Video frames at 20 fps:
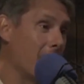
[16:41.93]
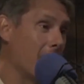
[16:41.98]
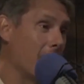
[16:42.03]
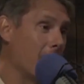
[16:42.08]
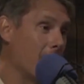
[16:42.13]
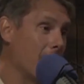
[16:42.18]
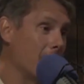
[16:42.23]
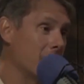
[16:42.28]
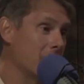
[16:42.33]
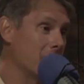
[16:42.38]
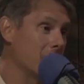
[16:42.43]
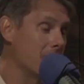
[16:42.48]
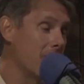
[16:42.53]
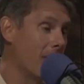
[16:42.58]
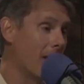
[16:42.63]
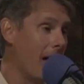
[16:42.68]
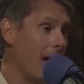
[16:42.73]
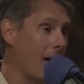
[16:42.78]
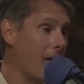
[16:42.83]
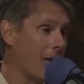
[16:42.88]
about their business
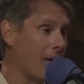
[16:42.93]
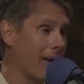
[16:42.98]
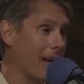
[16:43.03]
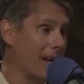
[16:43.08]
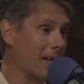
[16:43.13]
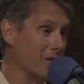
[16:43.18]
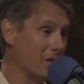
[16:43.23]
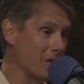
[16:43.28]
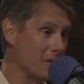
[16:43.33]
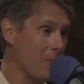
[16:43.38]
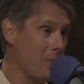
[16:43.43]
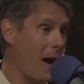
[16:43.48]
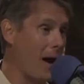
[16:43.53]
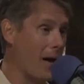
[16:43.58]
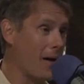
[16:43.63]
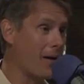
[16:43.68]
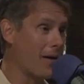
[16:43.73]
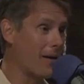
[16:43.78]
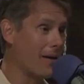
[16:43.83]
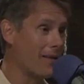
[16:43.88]
but i don't get
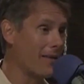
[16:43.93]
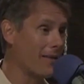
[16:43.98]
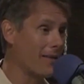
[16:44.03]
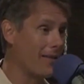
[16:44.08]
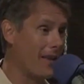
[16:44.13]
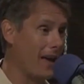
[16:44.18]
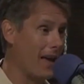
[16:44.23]
inspired